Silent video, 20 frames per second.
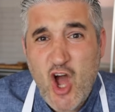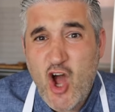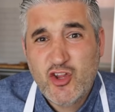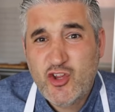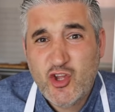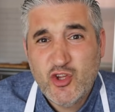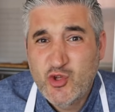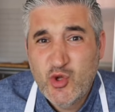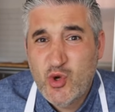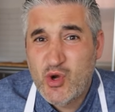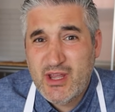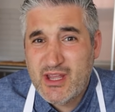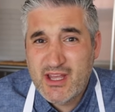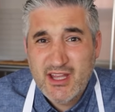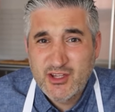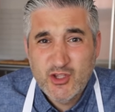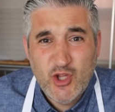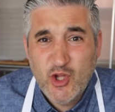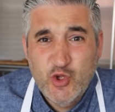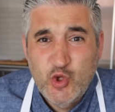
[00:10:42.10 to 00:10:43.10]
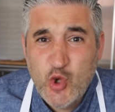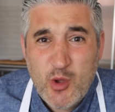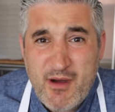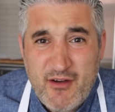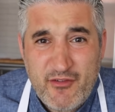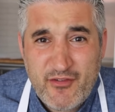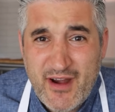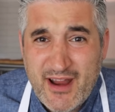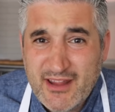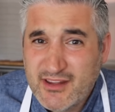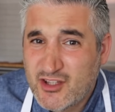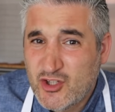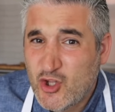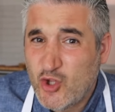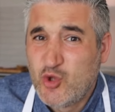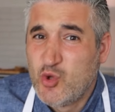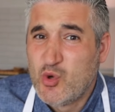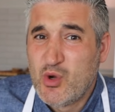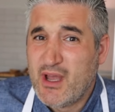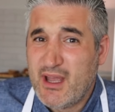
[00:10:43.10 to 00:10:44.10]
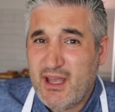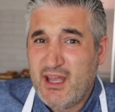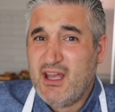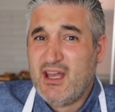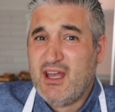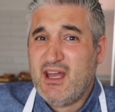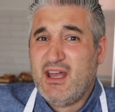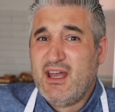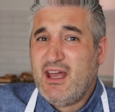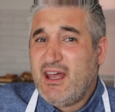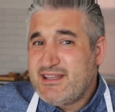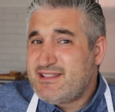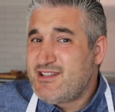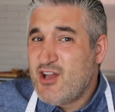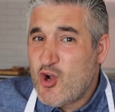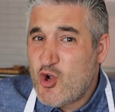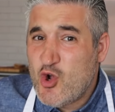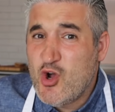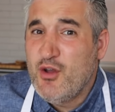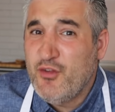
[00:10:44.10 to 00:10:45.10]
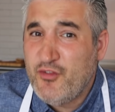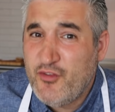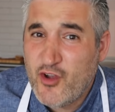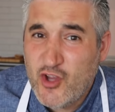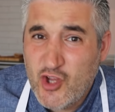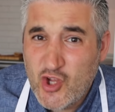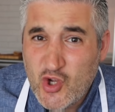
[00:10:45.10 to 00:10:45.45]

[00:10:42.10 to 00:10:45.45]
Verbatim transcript: no, don't do it. Don't do it, my friend. Don't do it. It's not good for